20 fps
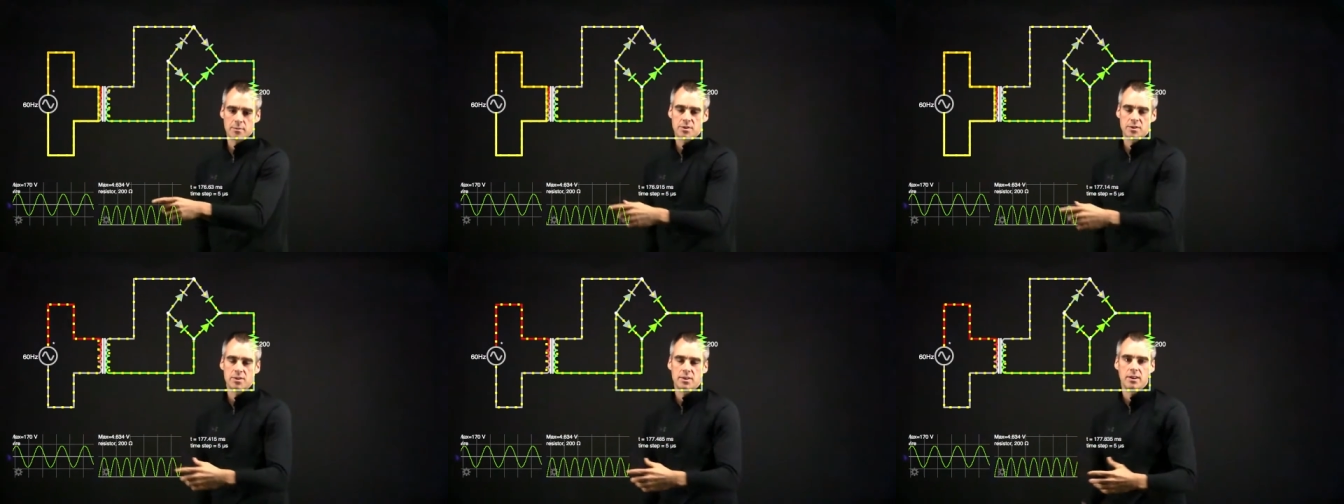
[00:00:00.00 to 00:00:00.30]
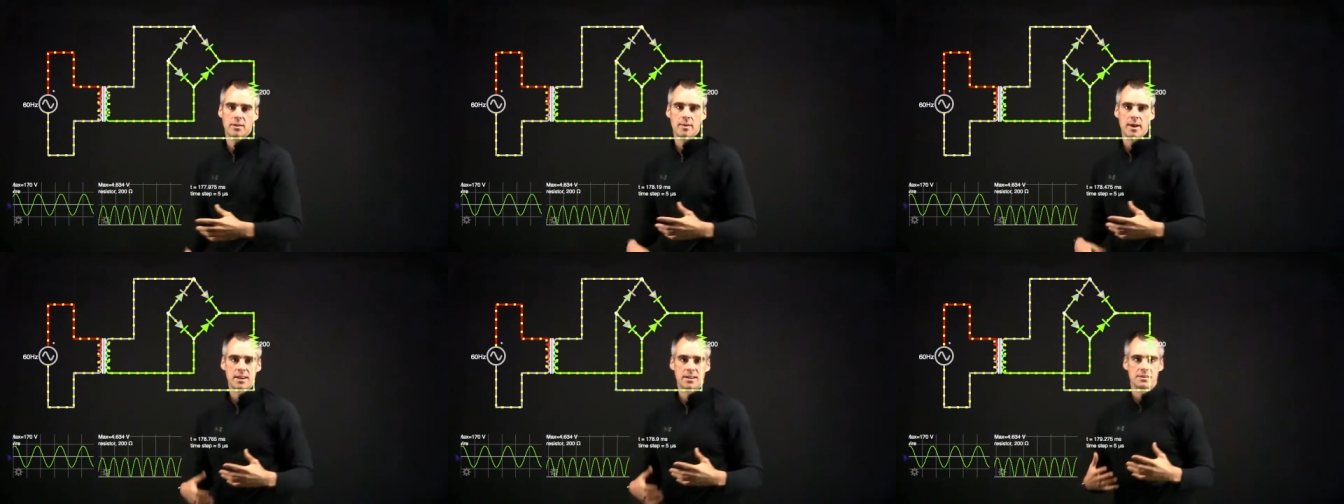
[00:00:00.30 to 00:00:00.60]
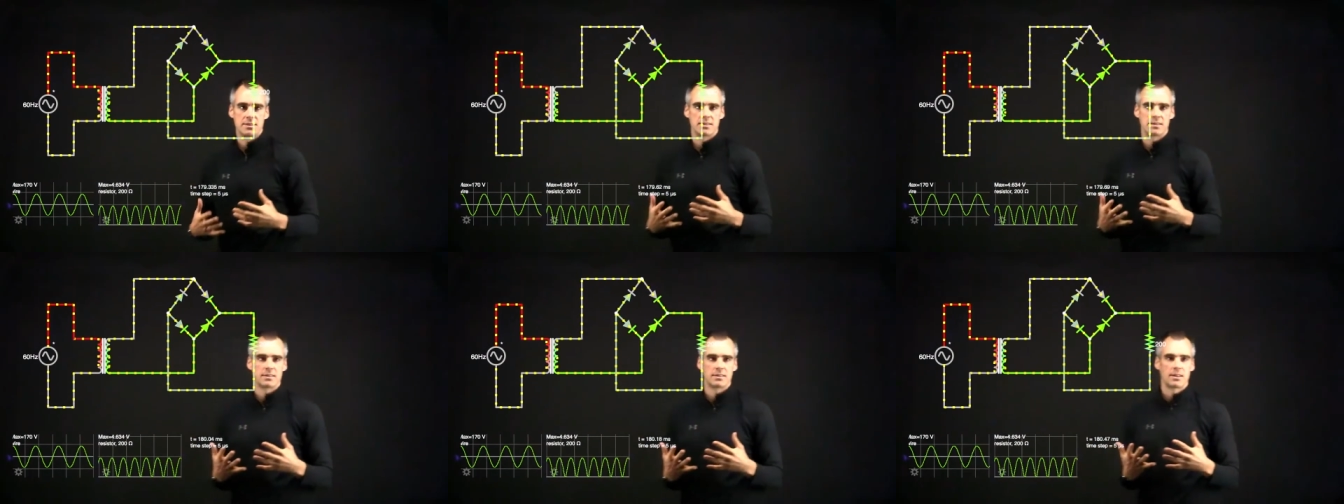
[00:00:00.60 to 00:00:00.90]
So you can imagine
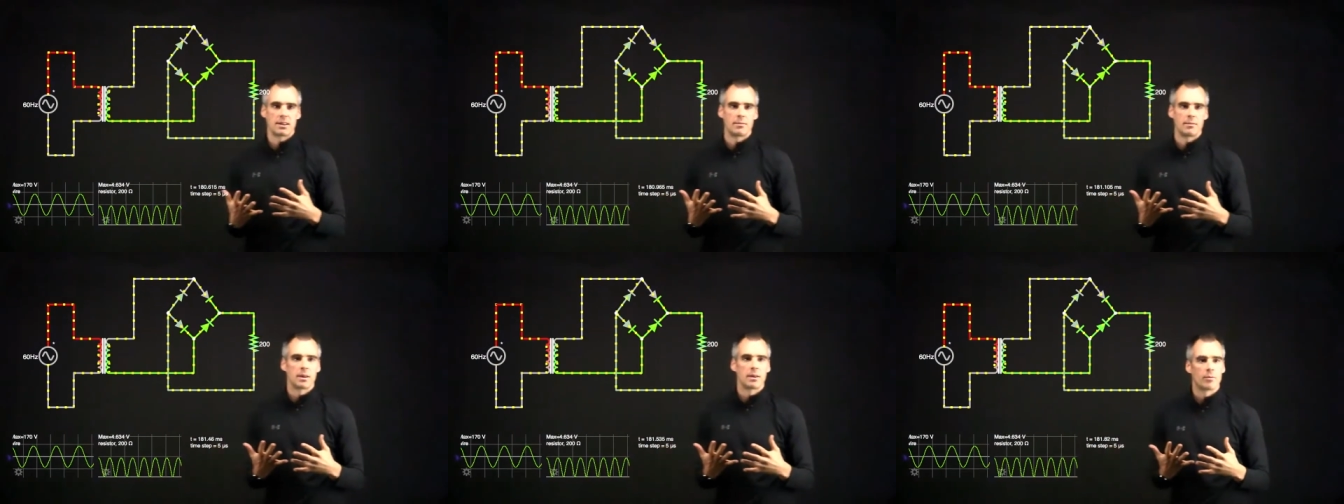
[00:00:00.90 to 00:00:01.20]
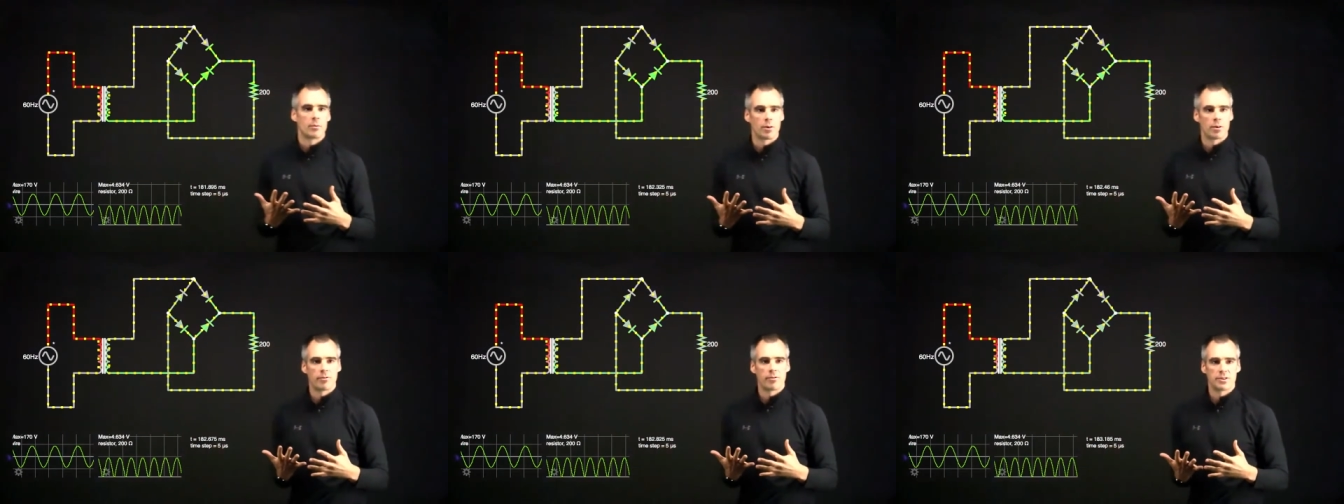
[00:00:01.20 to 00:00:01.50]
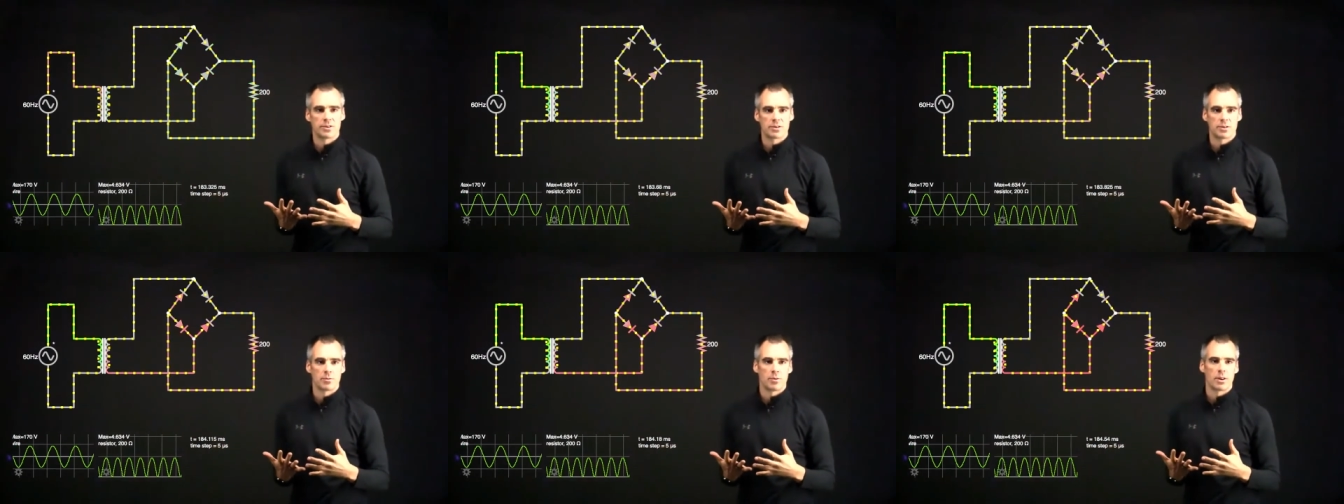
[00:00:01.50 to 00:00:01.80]
this is going to be a more
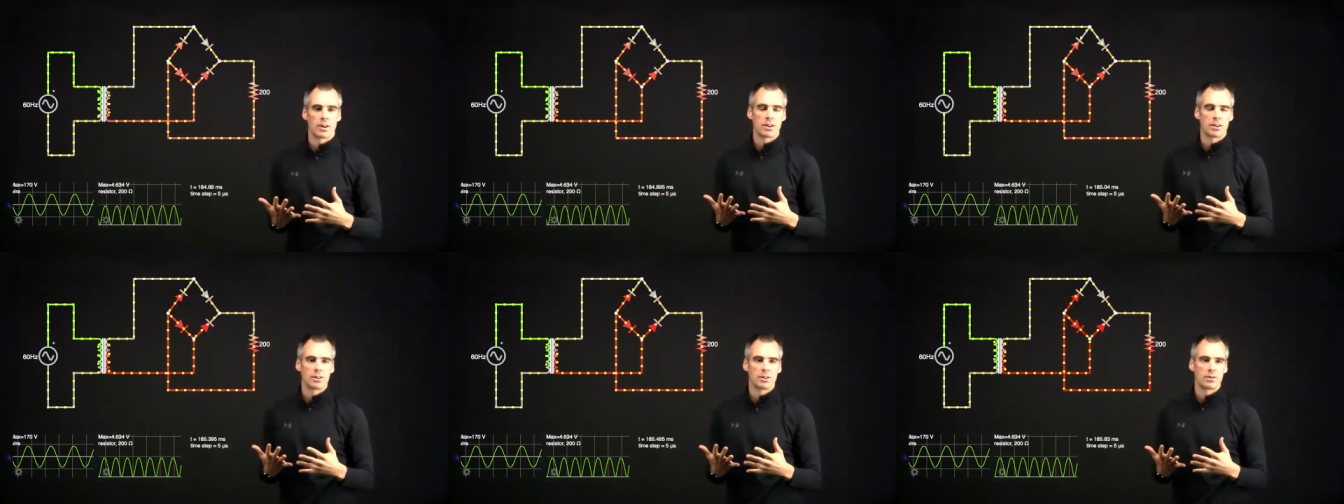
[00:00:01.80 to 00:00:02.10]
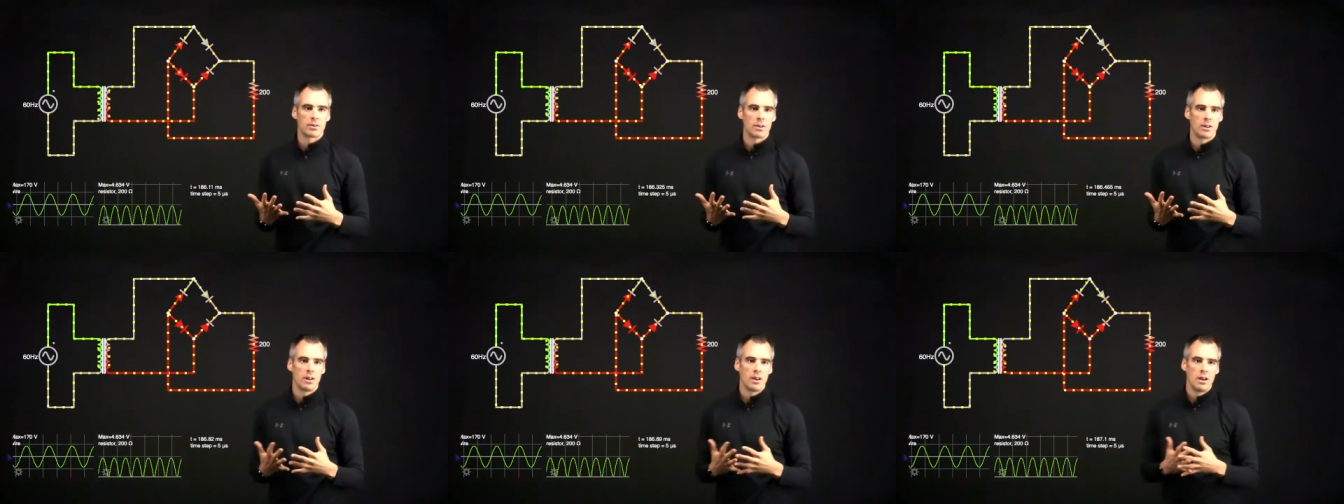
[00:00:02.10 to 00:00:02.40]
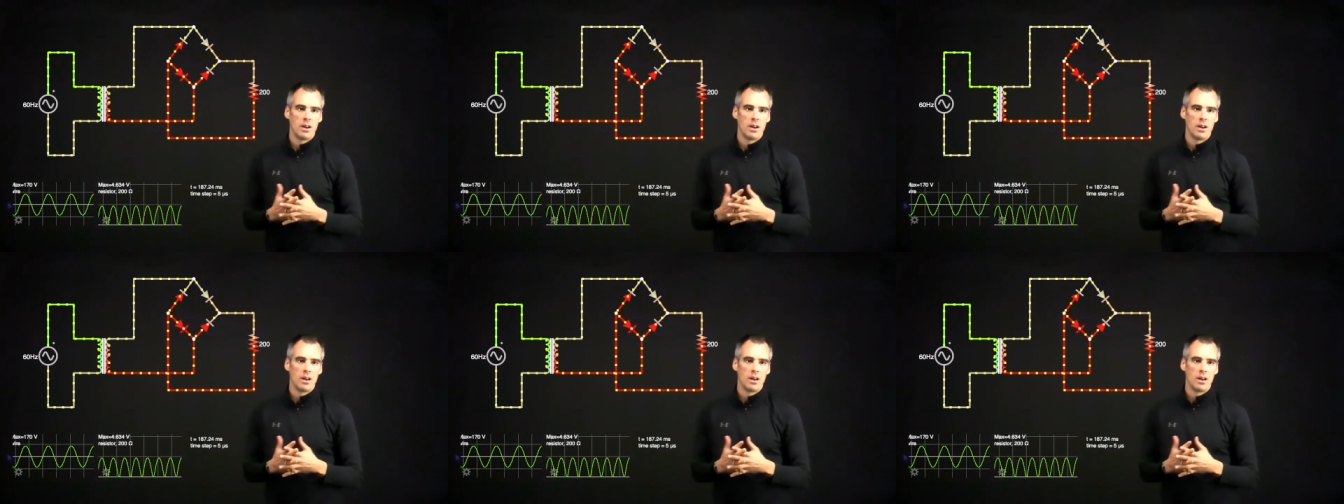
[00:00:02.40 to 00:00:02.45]
efficient way to do it.